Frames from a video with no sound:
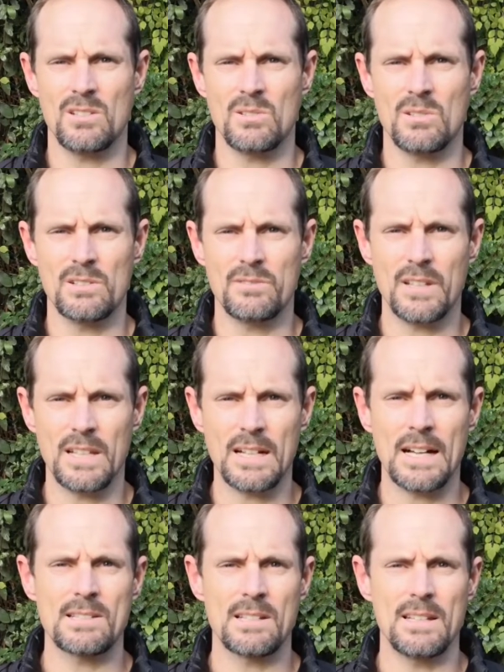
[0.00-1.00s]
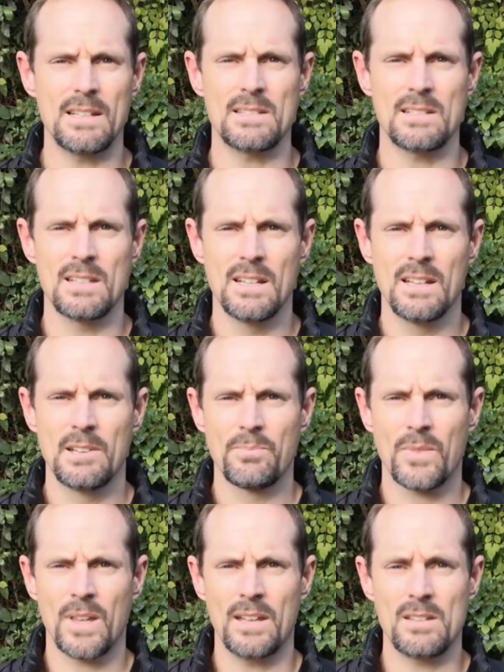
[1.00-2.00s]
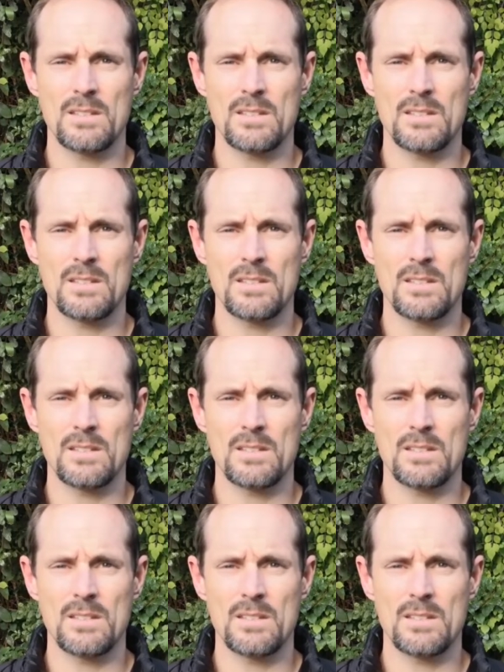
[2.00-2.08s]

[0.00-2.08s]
You are feeling isolated and